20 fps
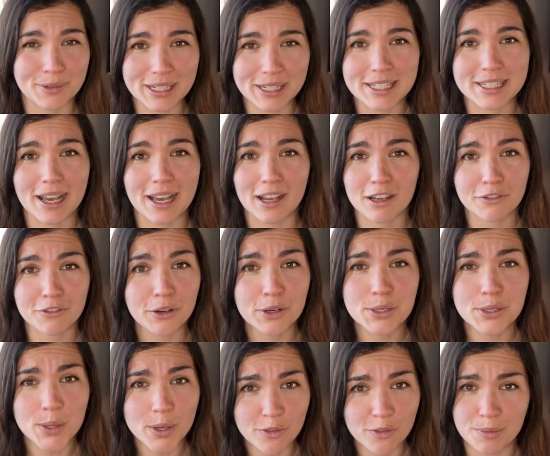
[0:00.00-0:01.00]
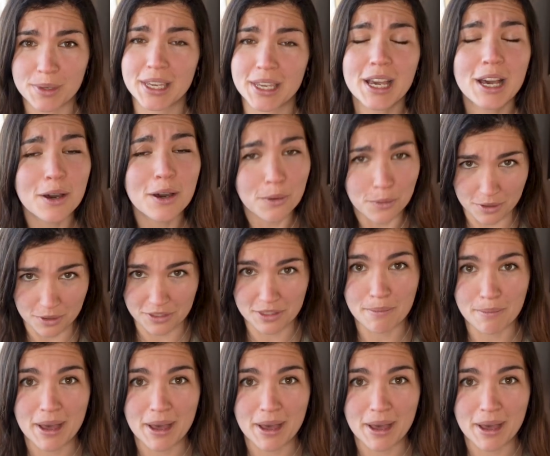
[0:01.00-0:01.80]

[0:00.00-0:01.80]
really dark photo of me with the